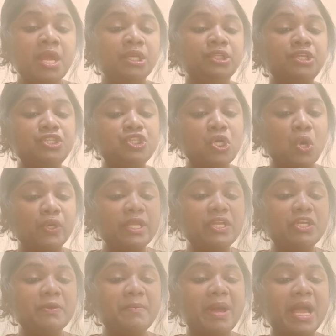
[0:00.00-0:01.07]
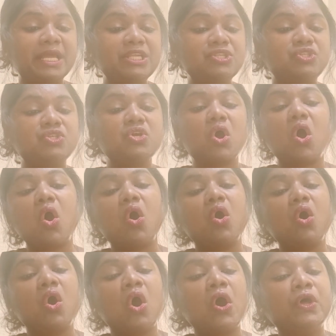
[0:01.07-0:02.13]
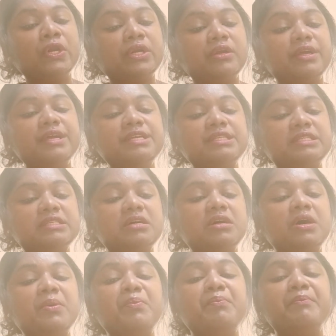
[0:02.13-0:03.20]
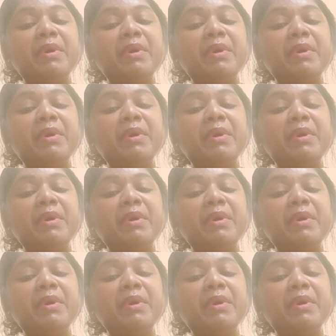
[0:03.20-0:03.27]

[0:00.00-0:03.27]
The story reminds or is a